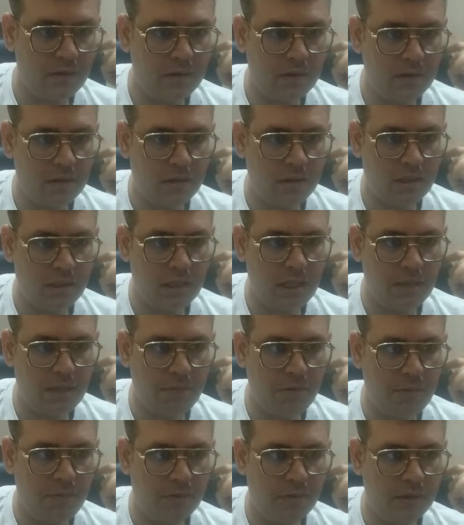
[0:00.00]
Keep
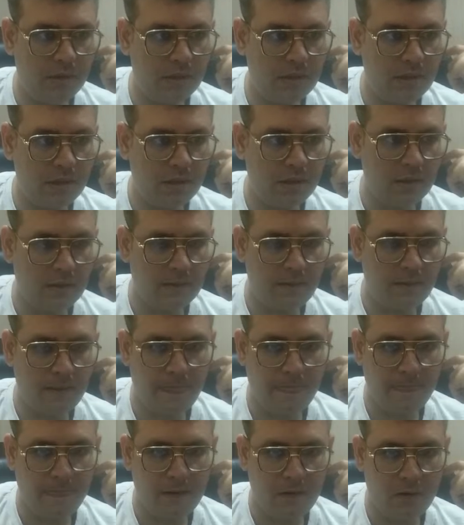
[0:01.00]
opposition.
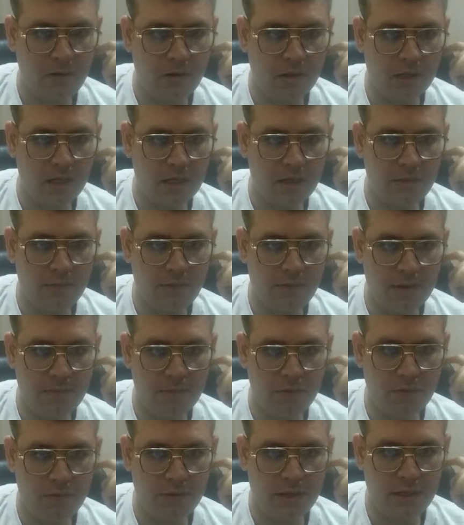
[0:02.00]
Okay, if I
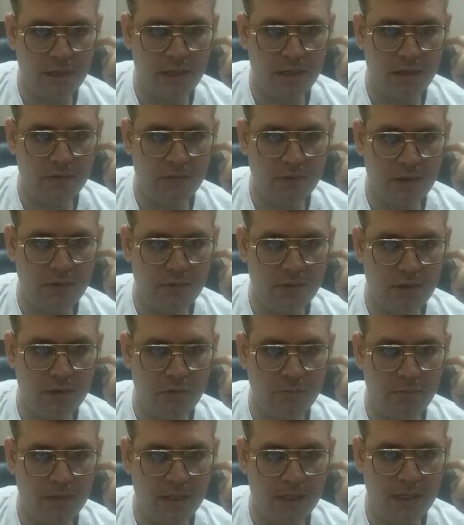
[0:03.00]
move it here, what will you
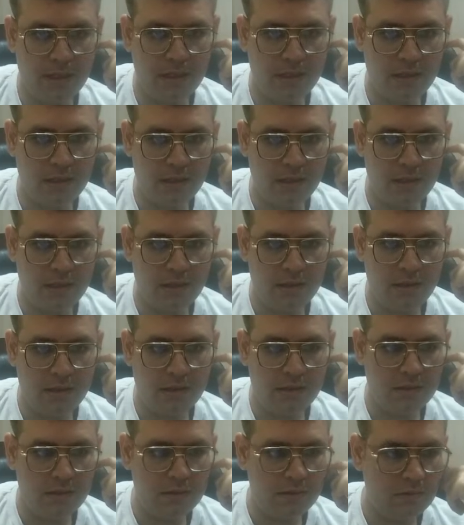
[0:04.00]
play?
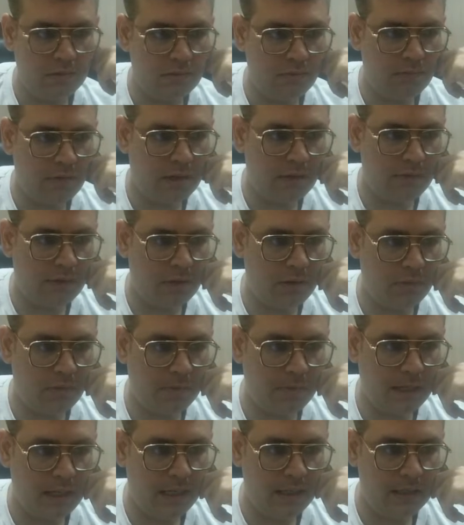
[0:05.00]
What will you
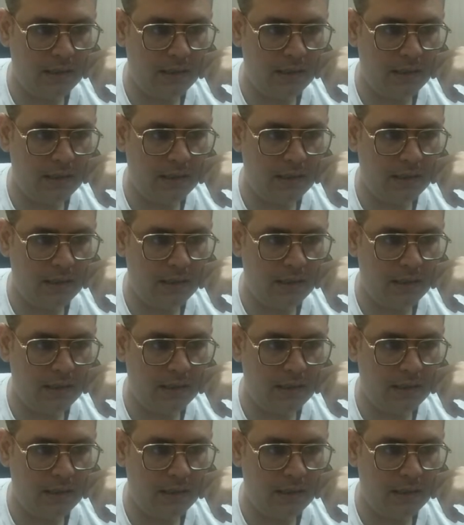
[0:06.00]
play?